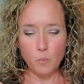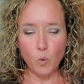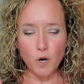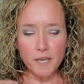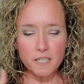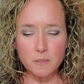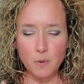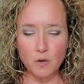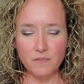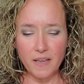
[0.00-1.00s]
Working to
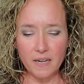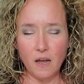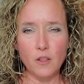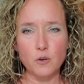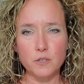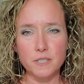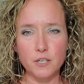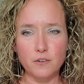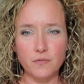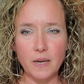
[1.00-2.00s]
motivate others in
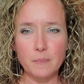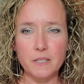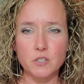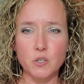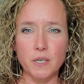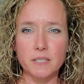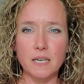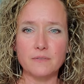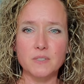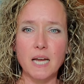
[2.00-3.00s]
your family during
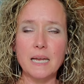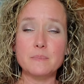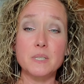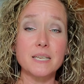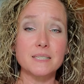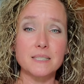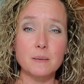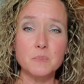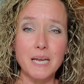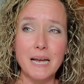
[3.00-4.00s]
tough times is
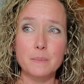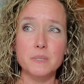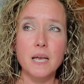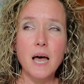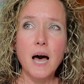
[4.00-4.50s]
sometimes